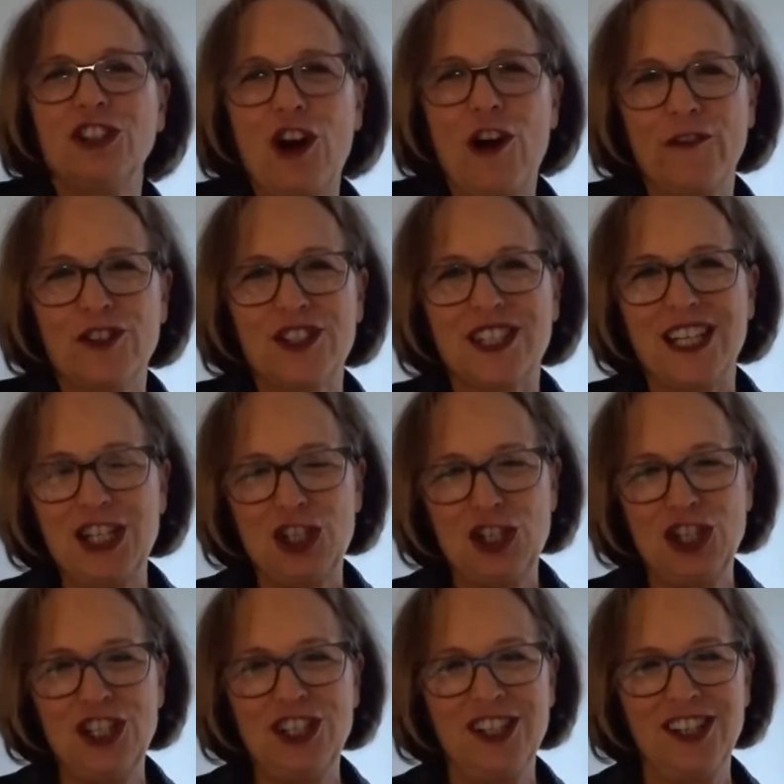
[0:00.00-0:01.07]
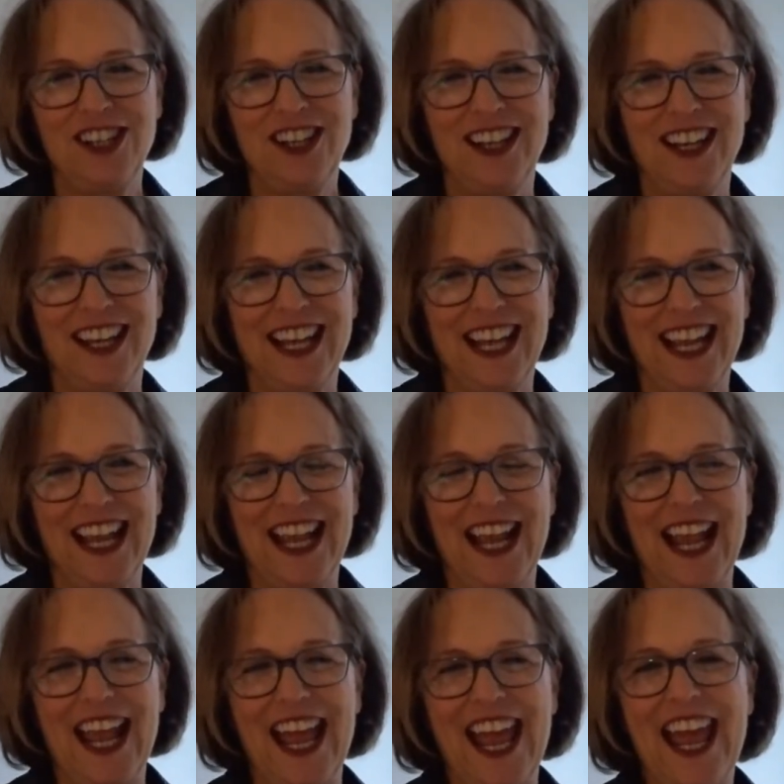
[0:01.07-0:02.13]
in conversation.
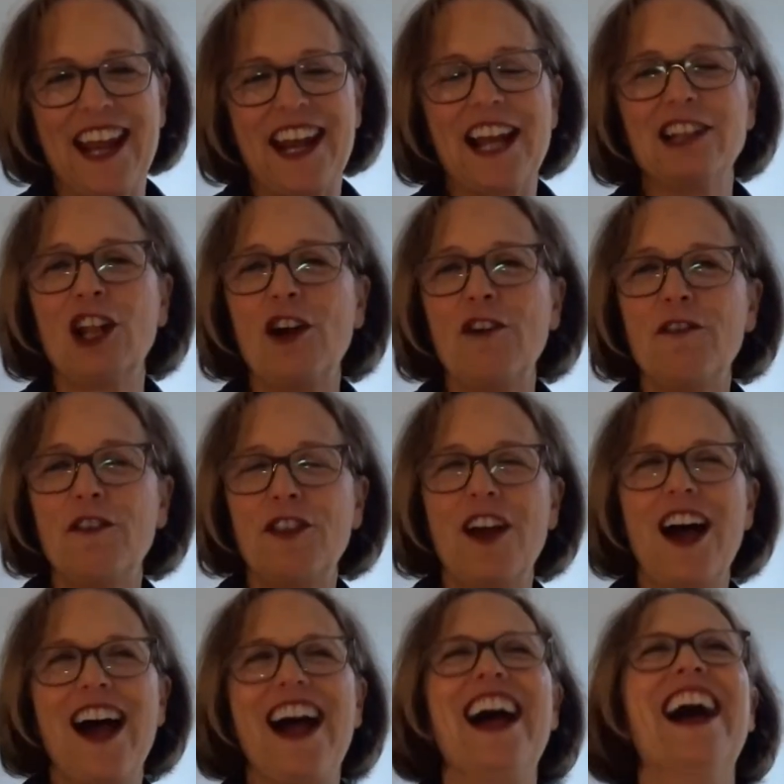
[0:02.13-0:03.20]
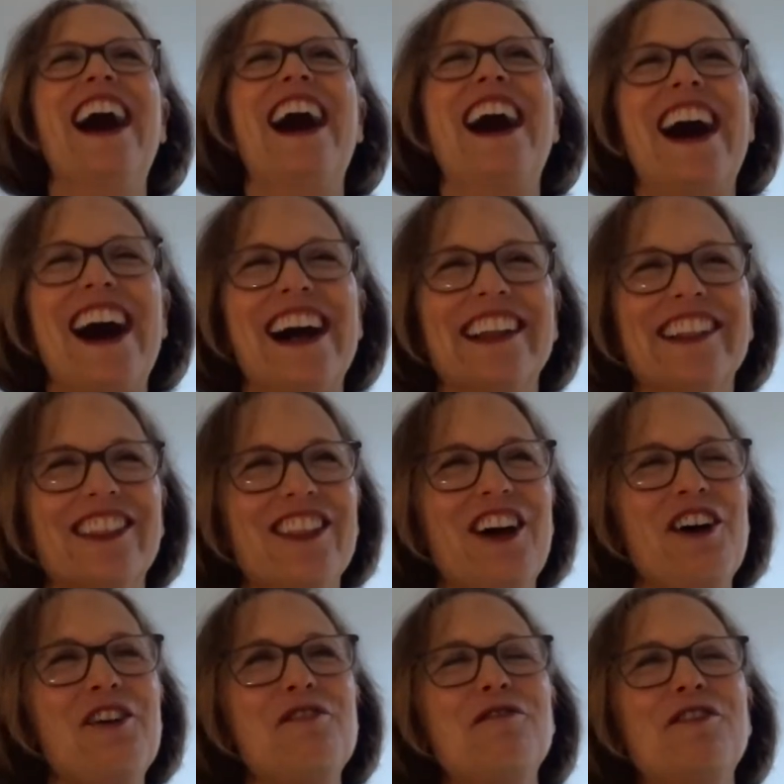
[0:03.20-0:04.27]
And I love, I
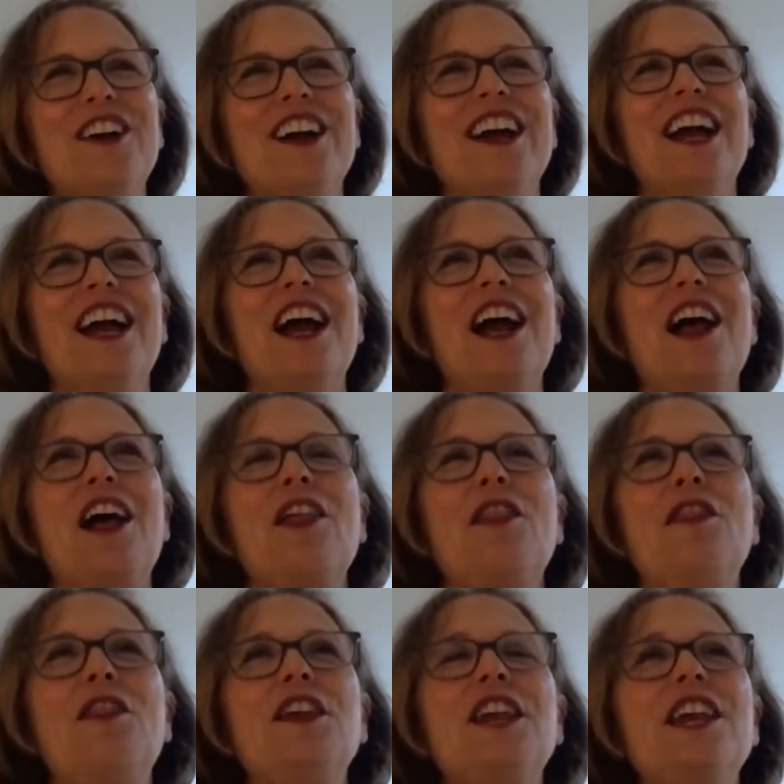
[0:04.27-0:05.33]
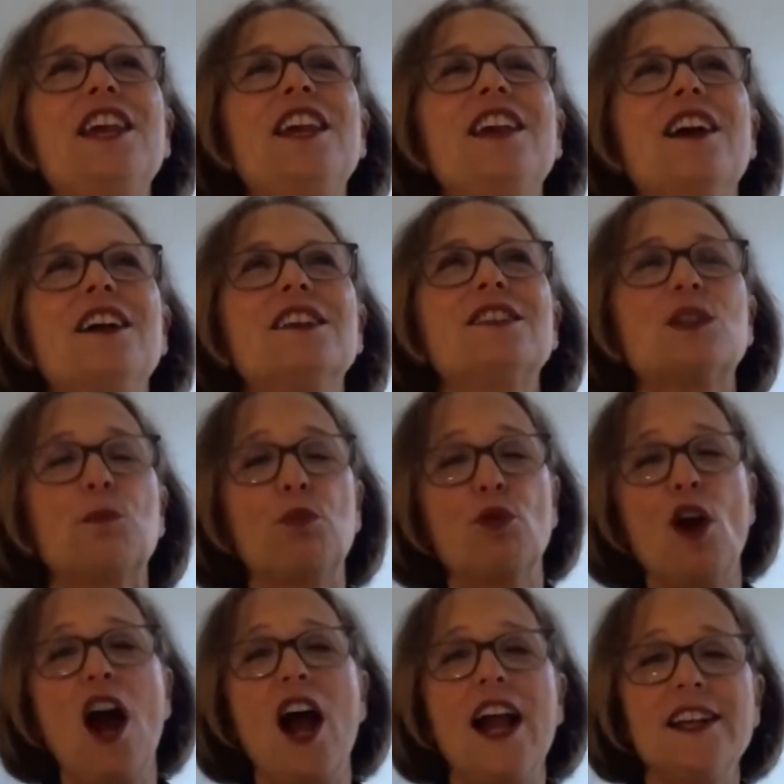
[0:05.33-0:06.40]
love the
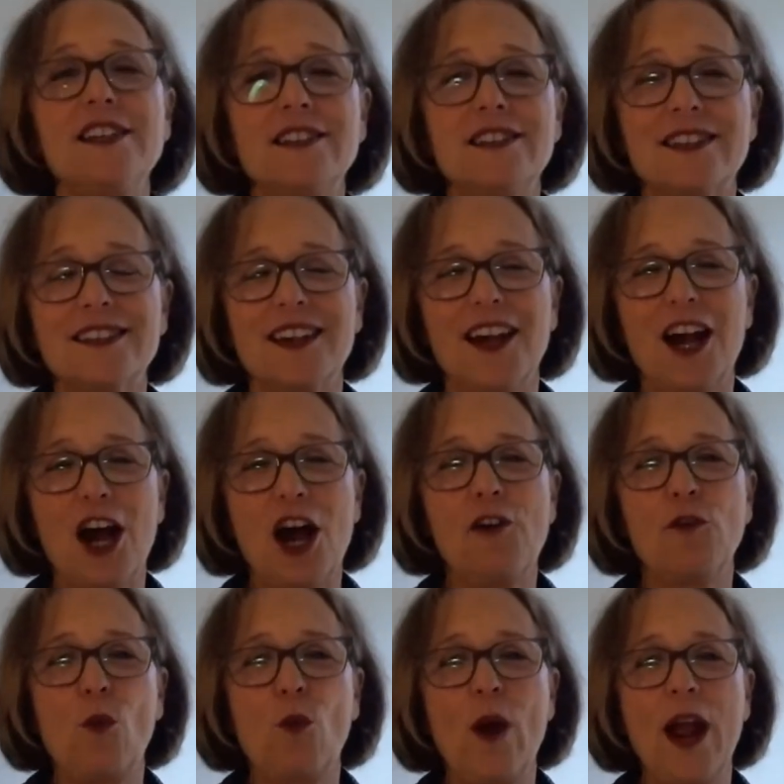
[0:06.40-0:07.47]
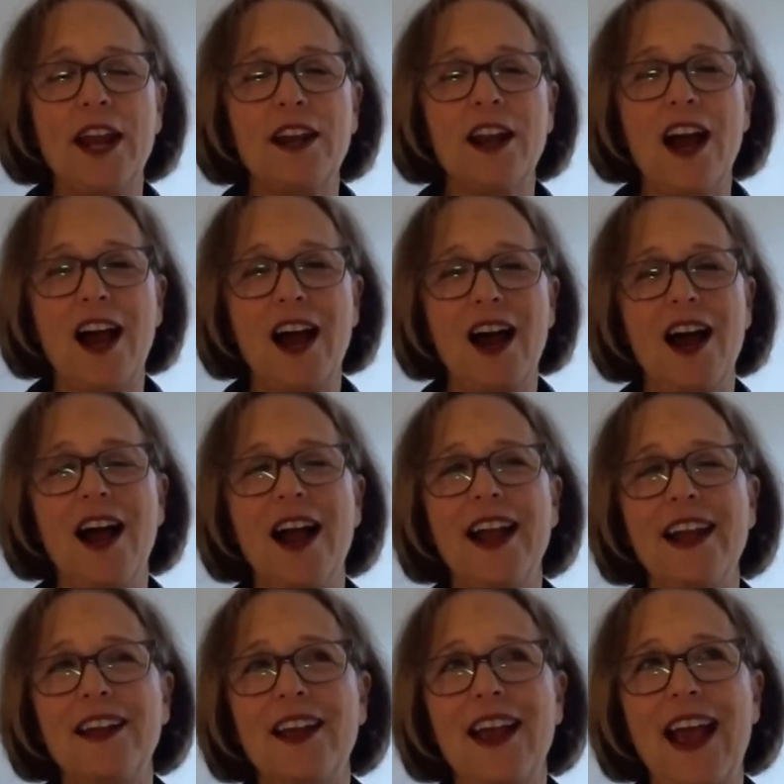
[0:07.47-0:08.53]
surprise of when
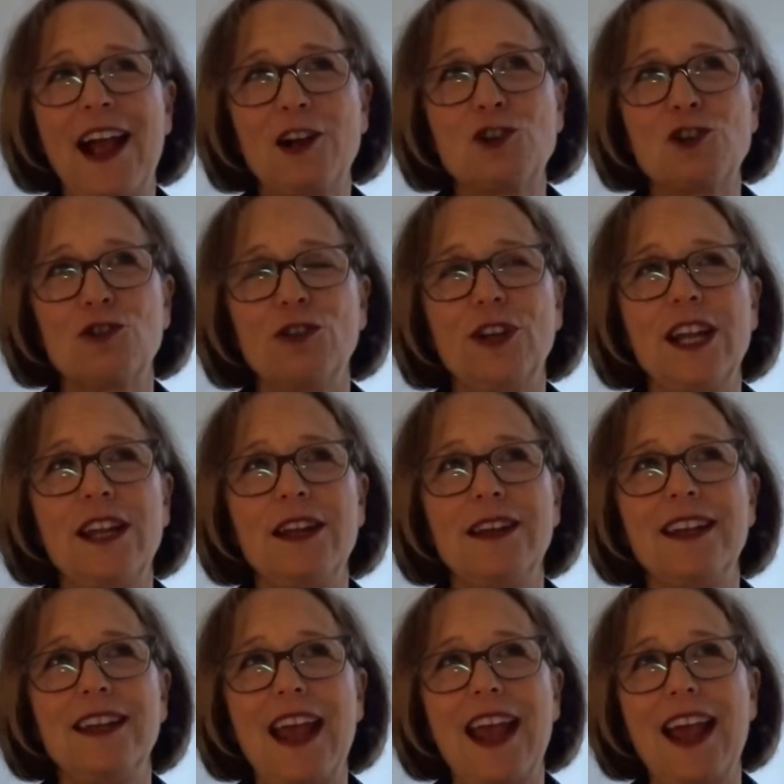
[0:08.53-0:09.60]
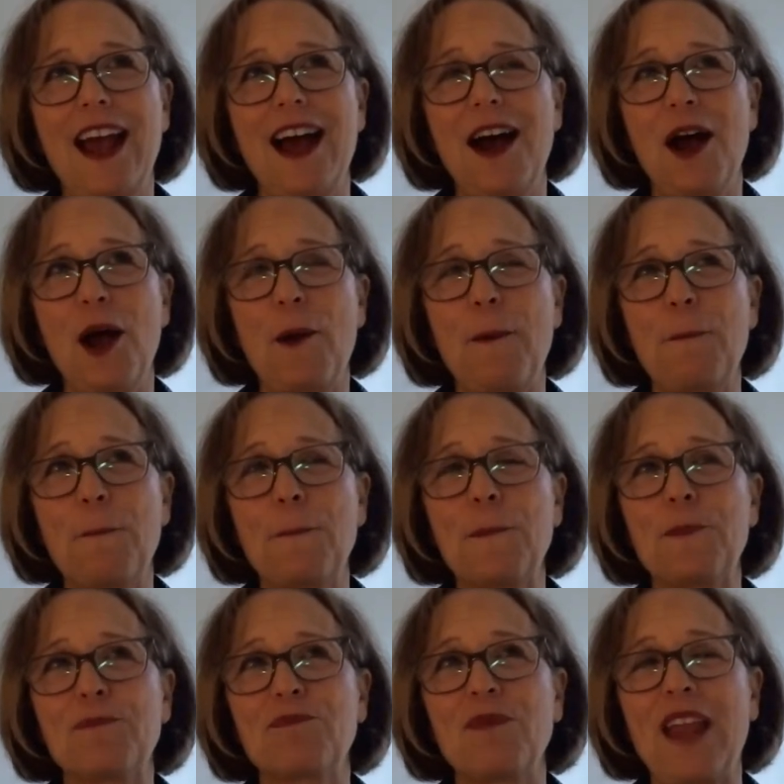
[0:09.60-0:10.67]
I actually am
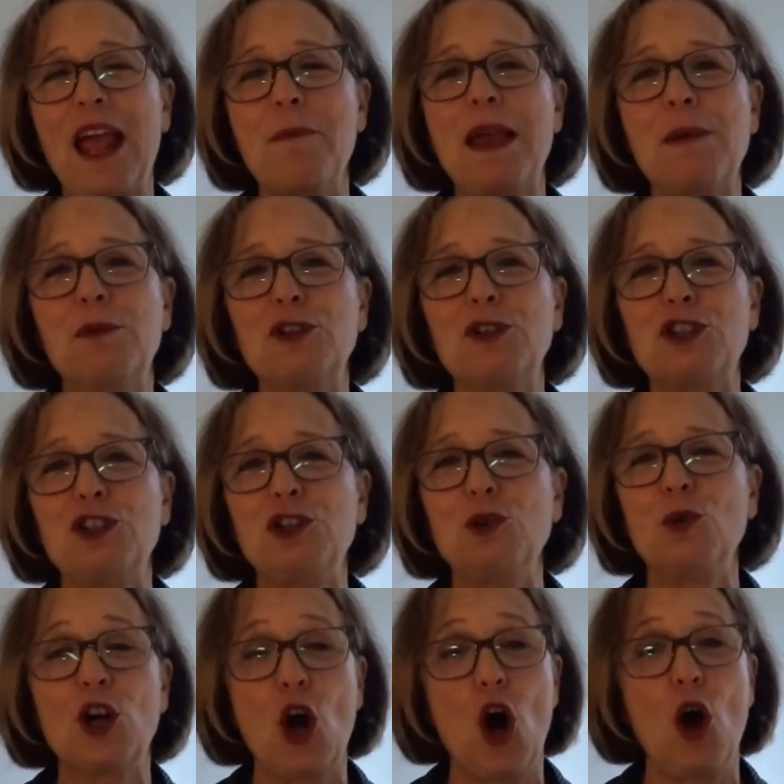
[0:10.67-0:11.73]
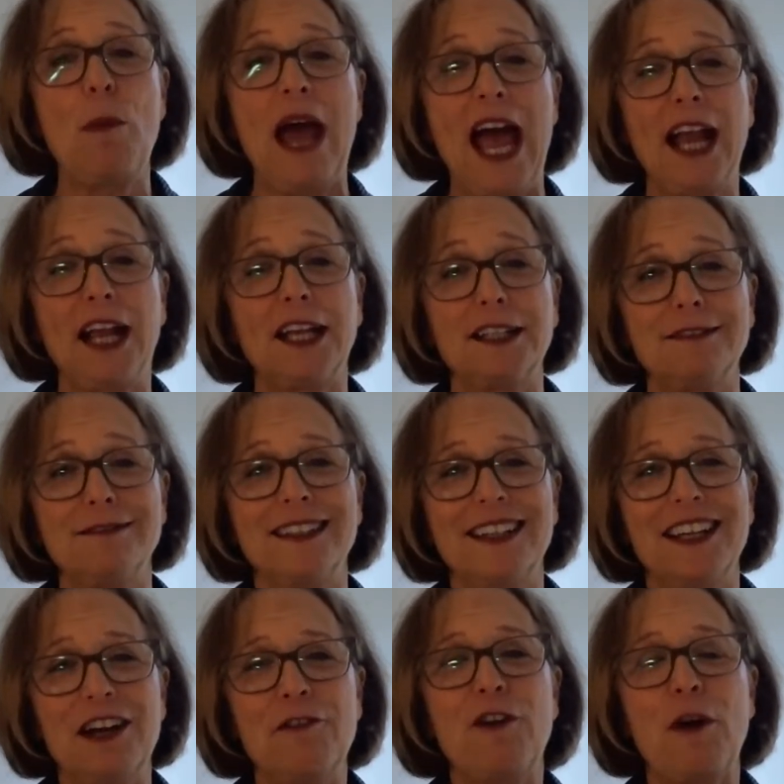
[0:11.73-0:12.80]
able to do a callback
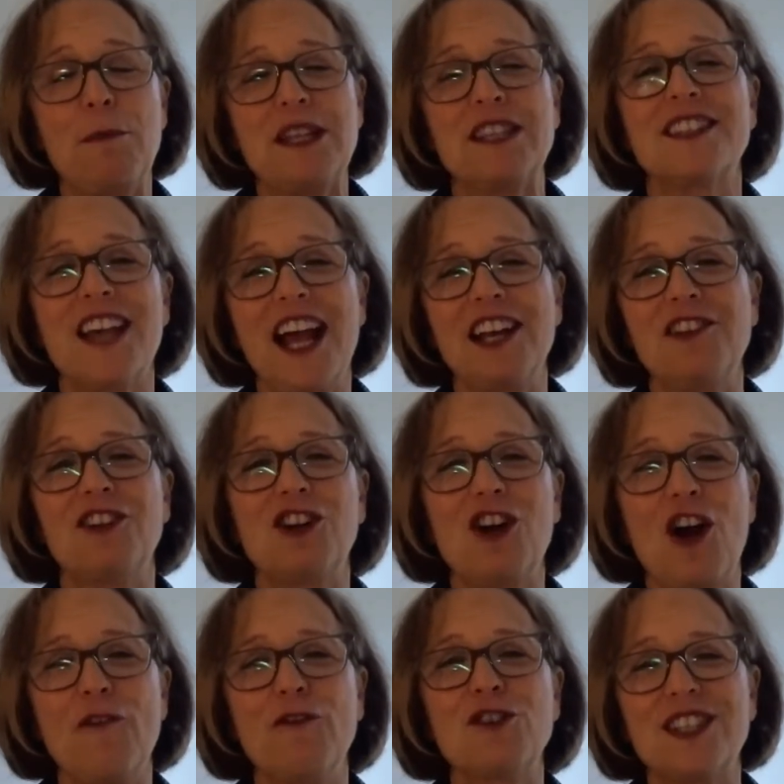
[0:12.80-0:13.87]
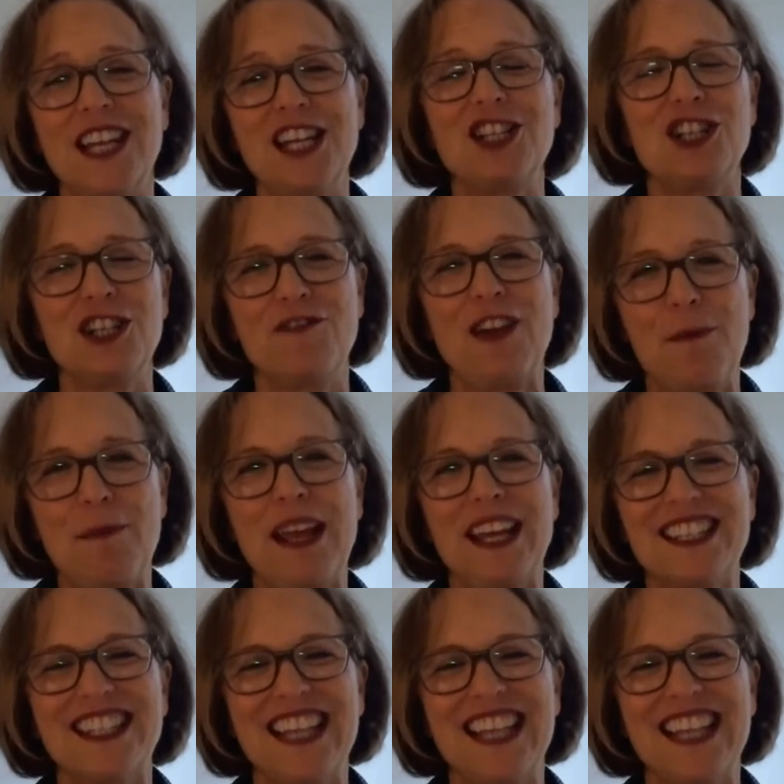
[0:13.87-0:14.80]
from inside of the conversation, if that makes